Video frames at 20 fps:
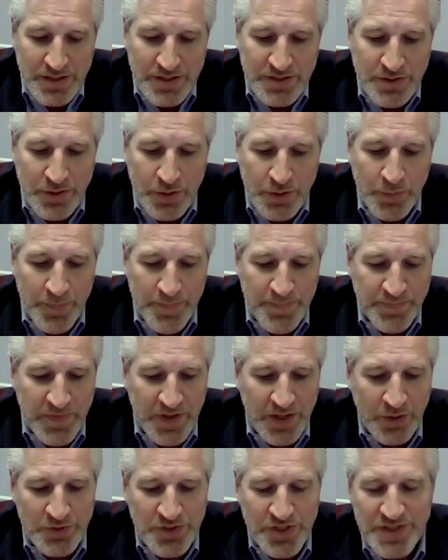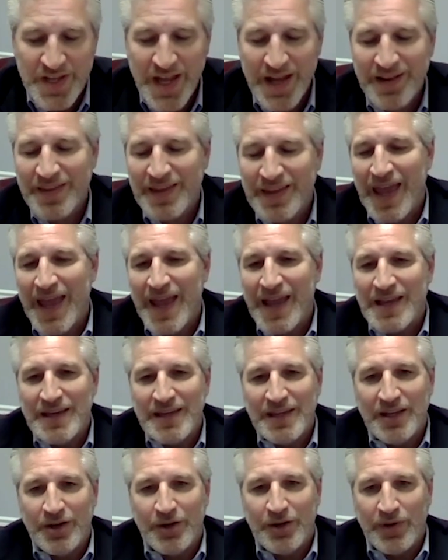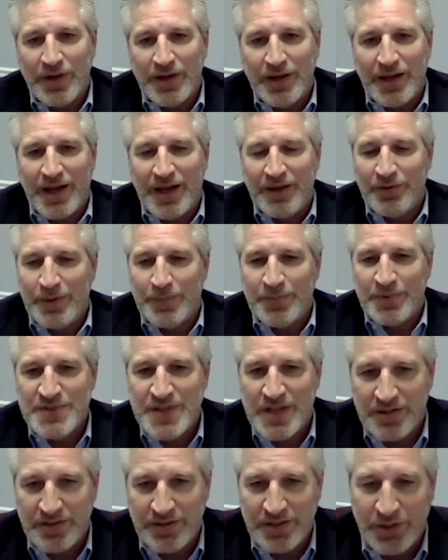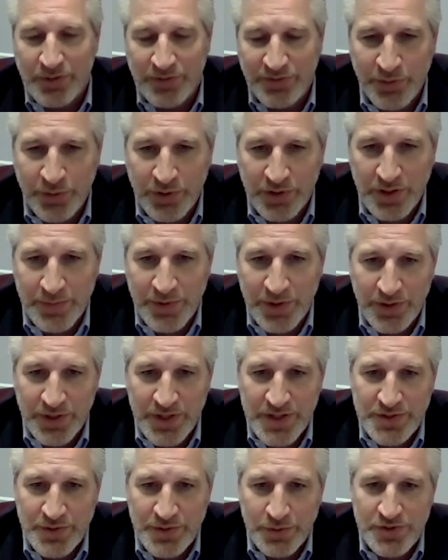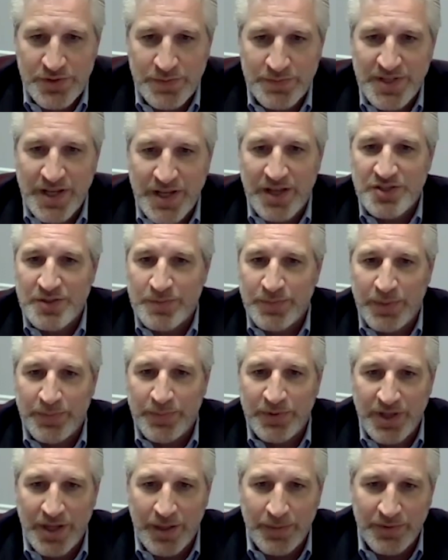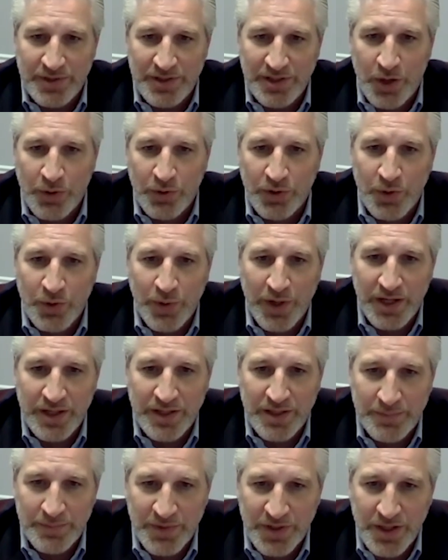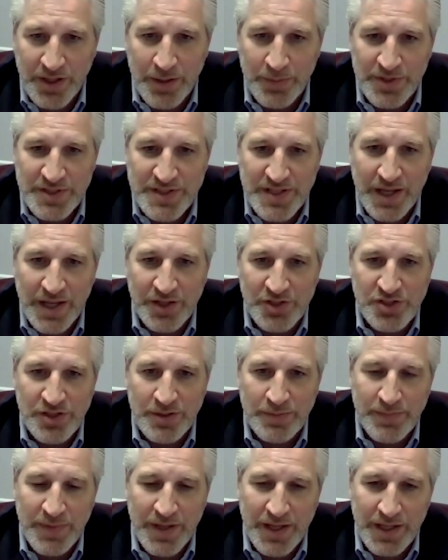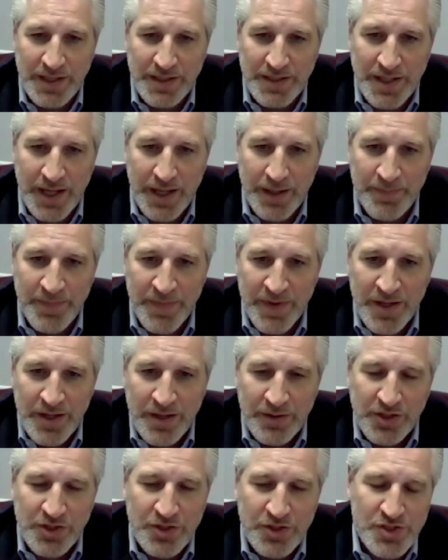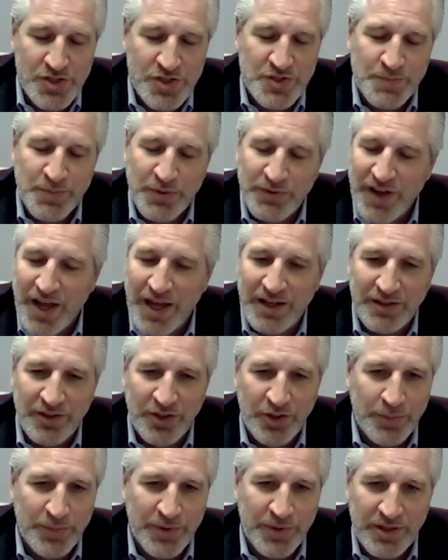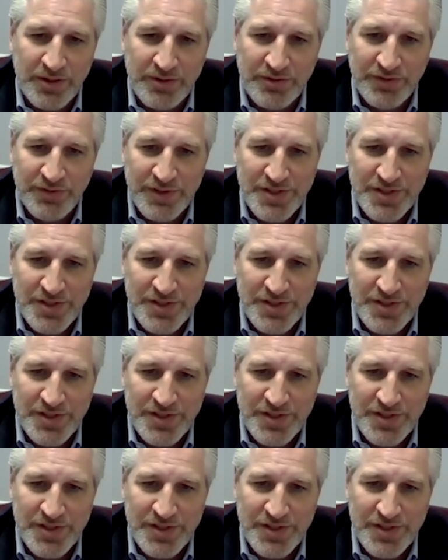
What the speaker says: So, just out of the gate, I represent, 4 communities: Horsham Township, Upper Dublin, Lower Gwinnett, and Montgomery Township. And could you just provide a little bit of,